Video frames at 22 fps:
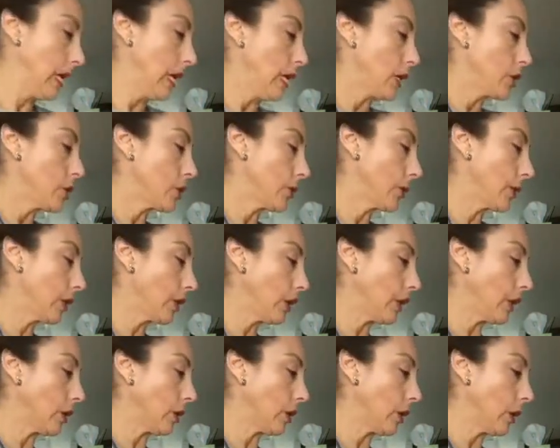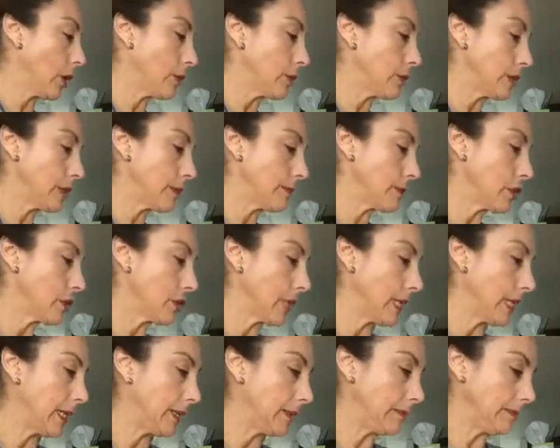So we're gonna close the
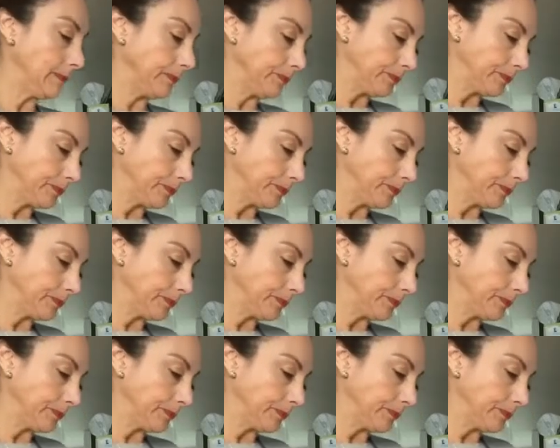machine